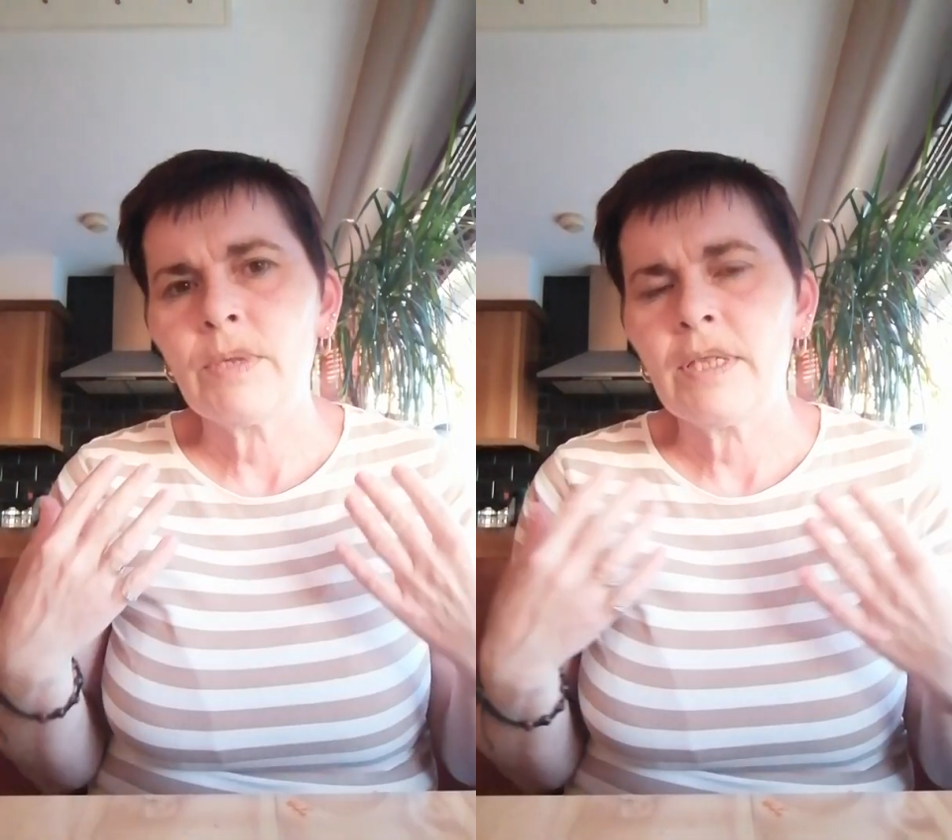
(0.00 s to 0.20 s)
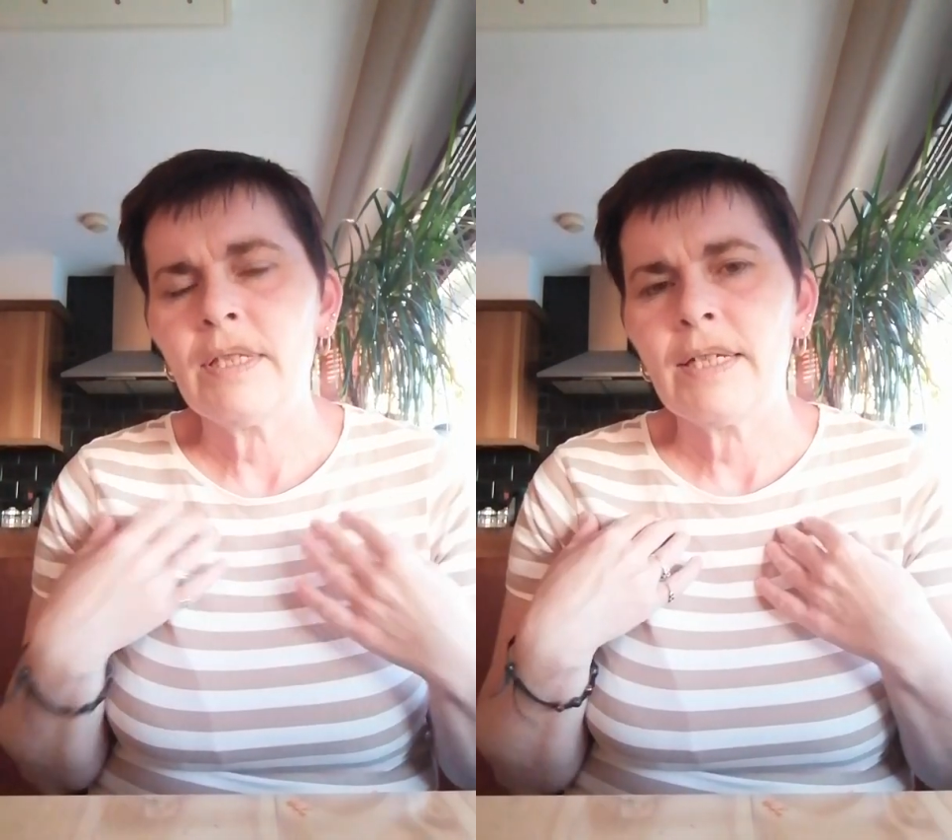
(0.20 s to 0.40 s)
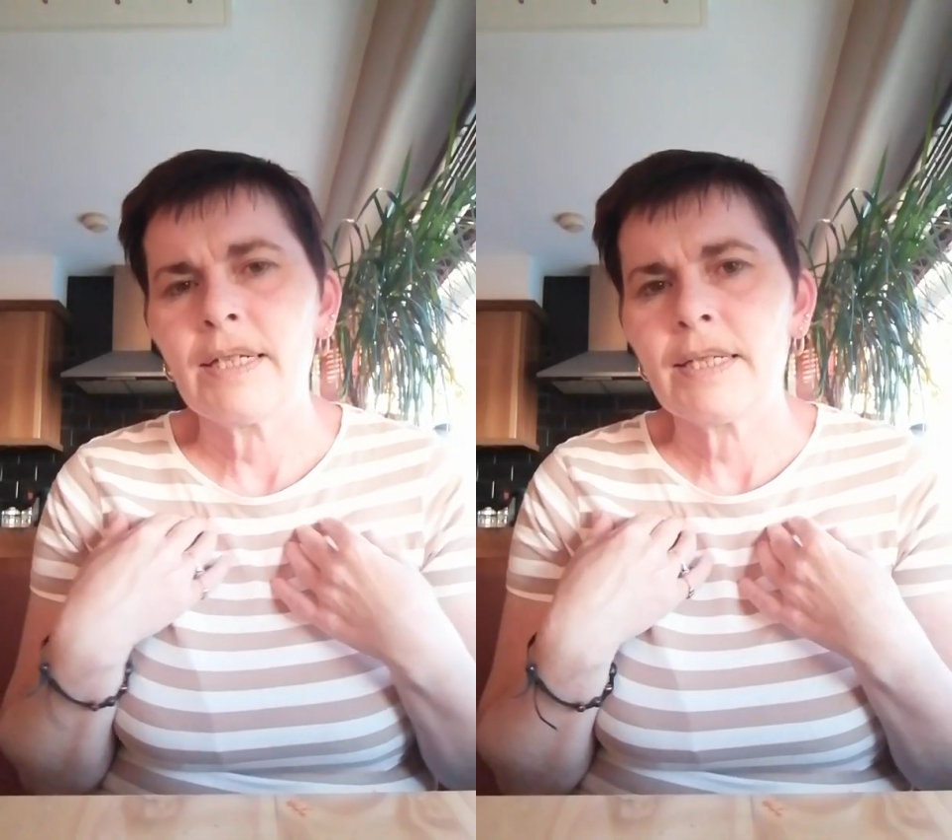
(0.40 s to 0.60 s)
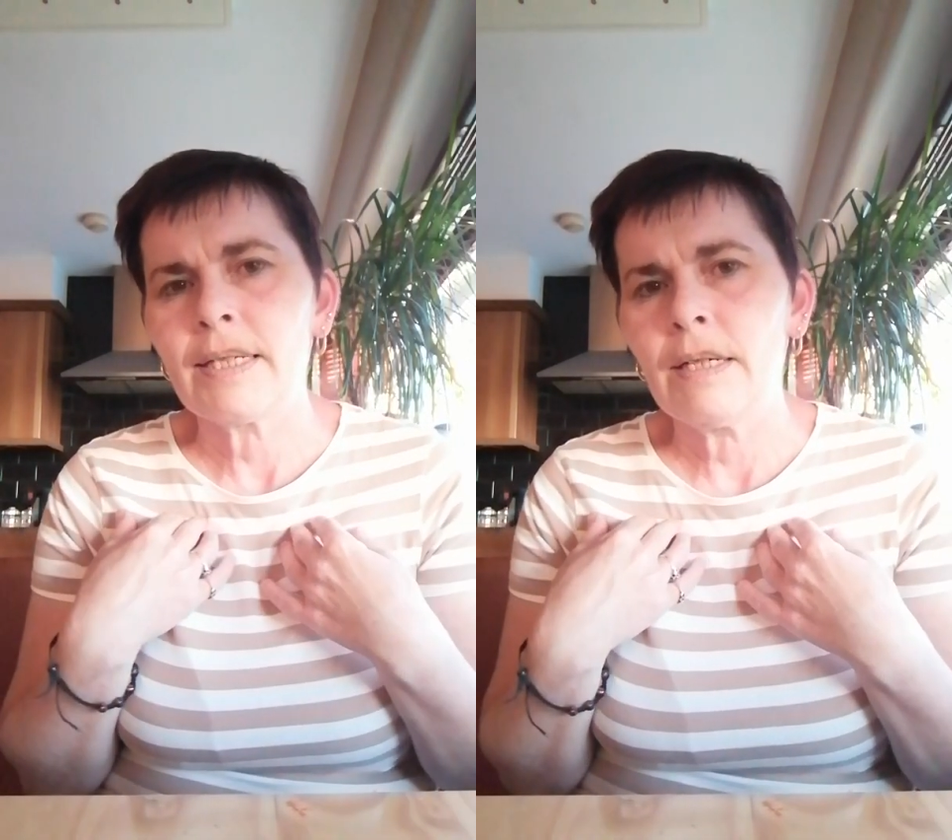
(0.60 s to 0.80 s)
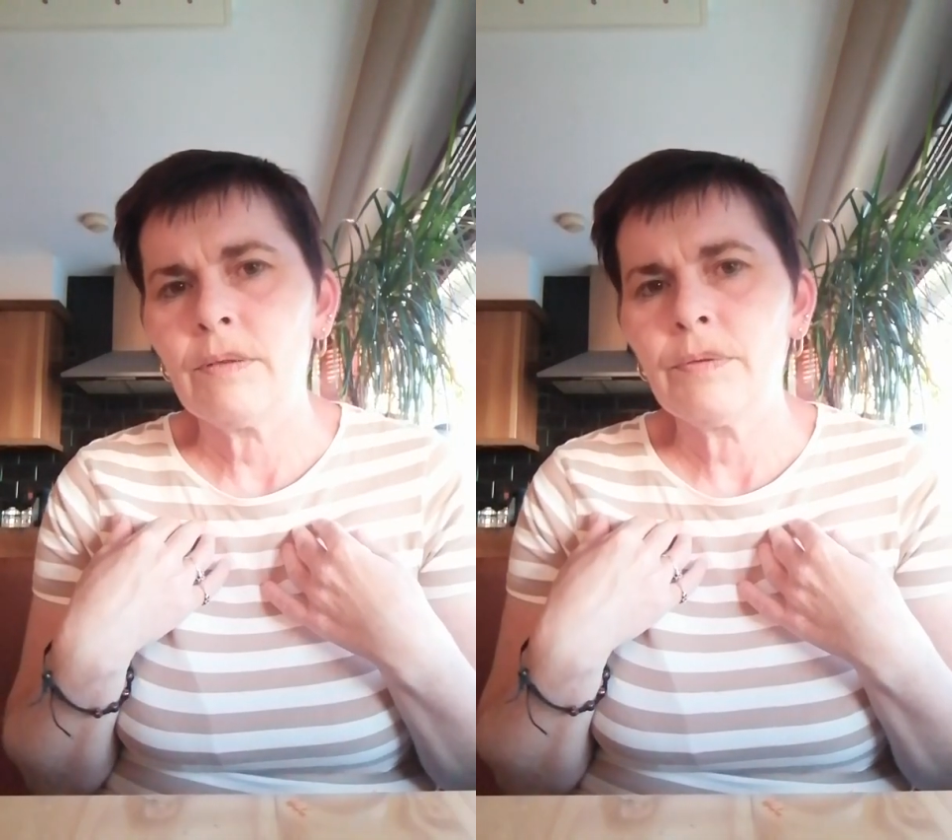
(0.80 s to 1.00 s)
within their
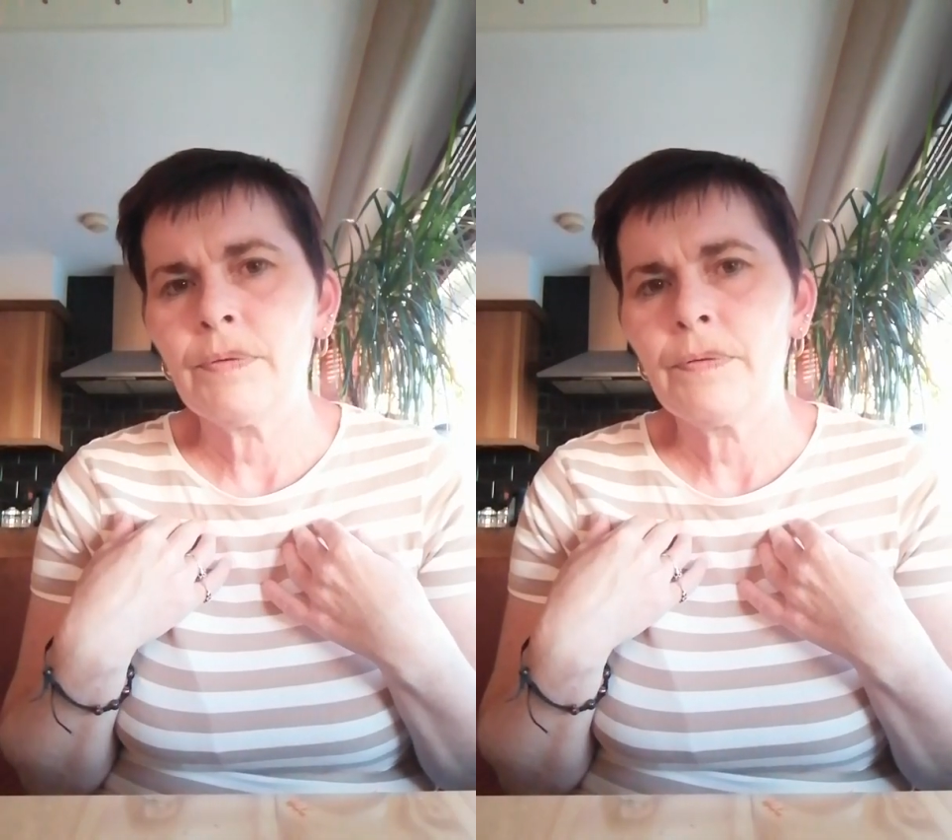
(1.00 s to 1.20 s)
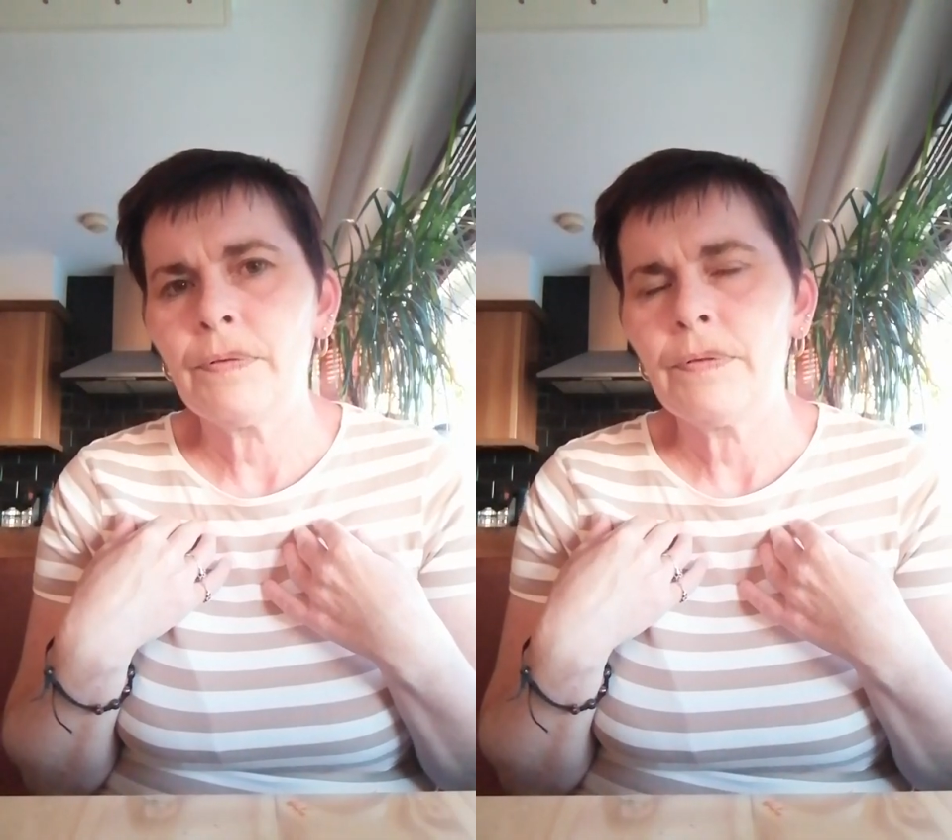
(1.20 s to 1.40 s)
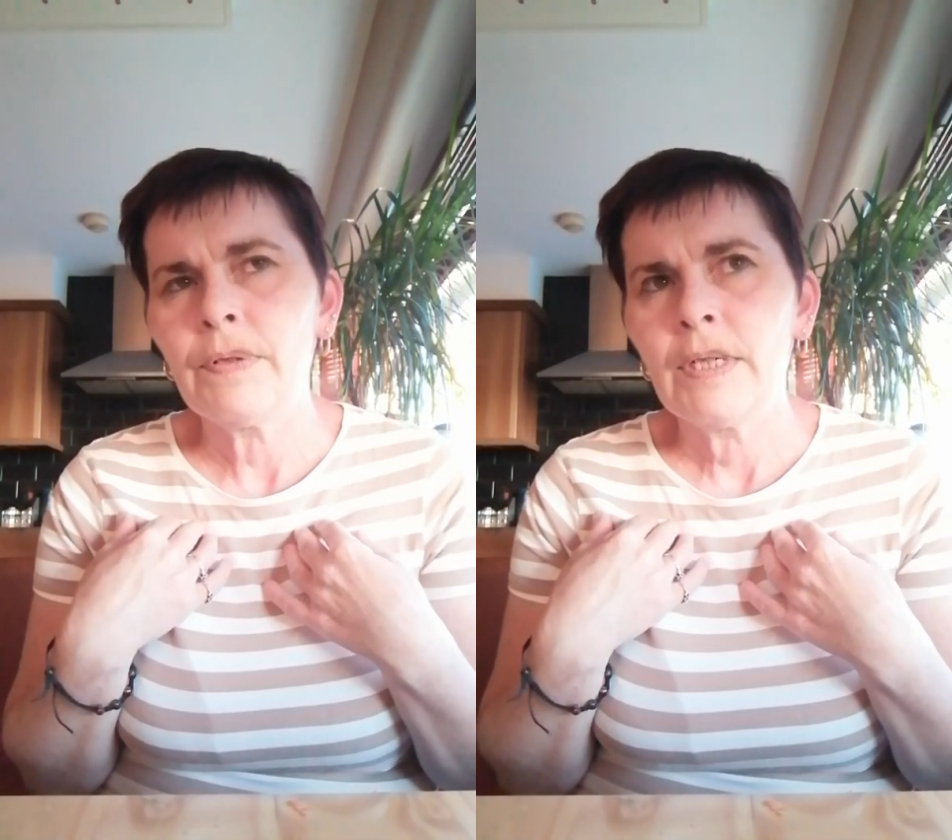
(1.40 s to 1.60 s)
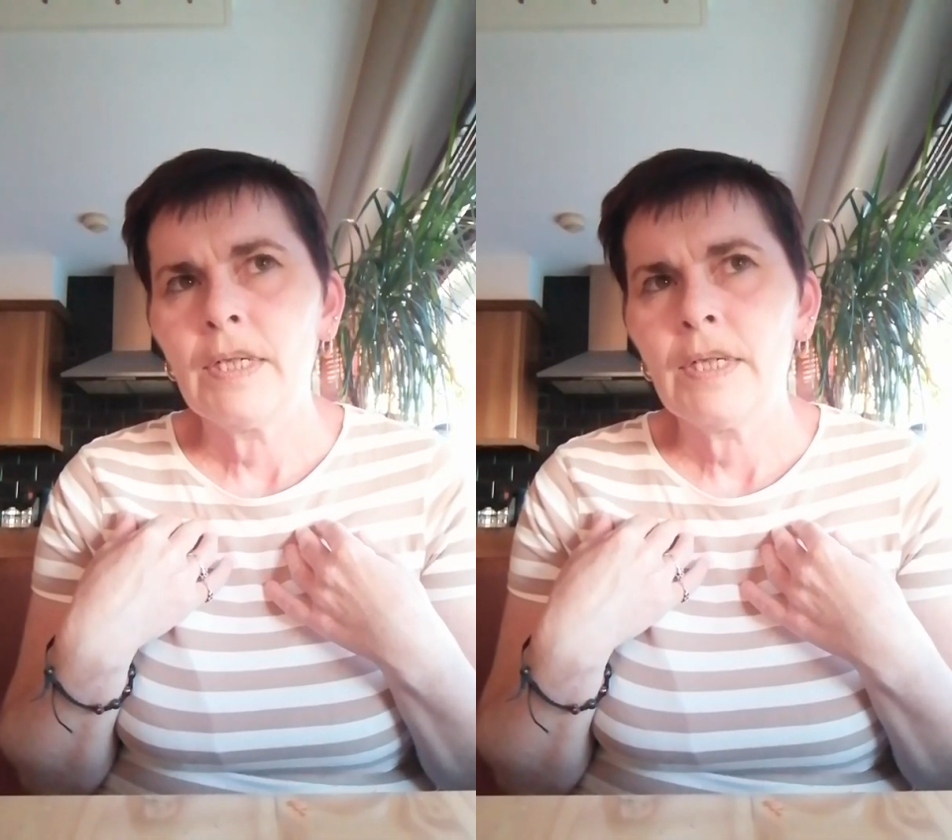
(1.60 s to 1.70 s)
self,